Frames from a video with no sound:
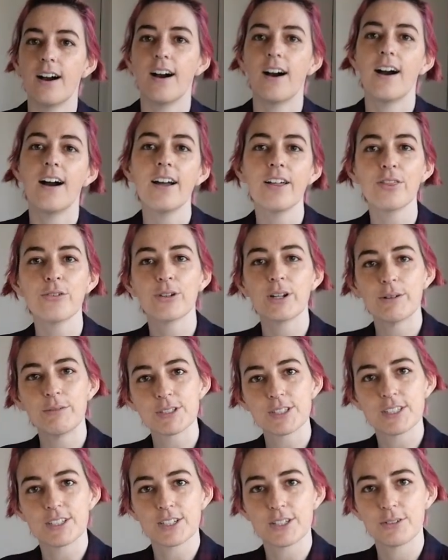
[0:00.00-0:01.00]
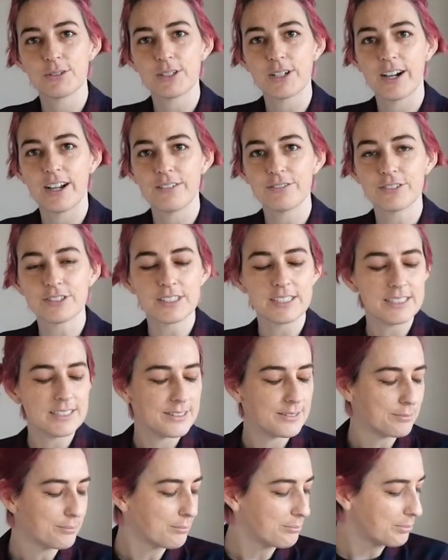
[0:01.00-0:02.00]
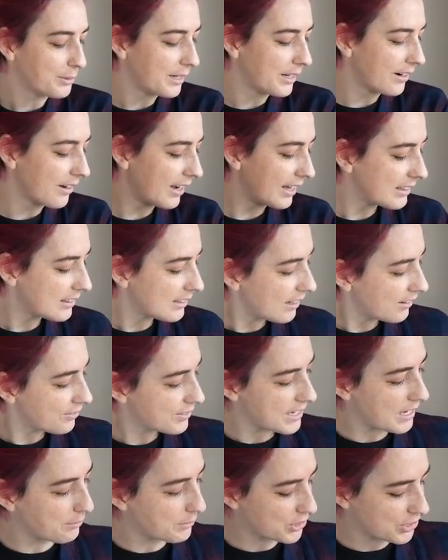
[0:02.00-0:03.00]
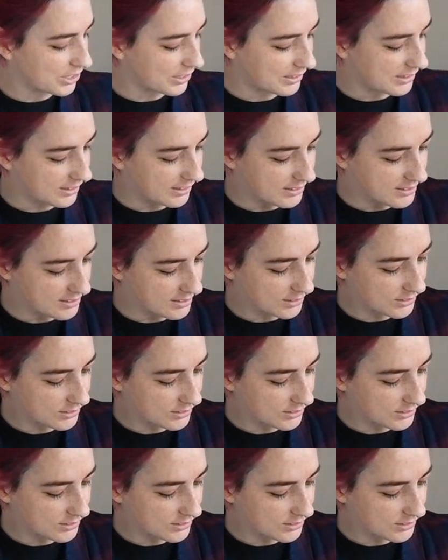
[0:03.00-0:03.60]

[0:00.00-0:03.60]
I thought I was going to go with ivory, but I loved how much this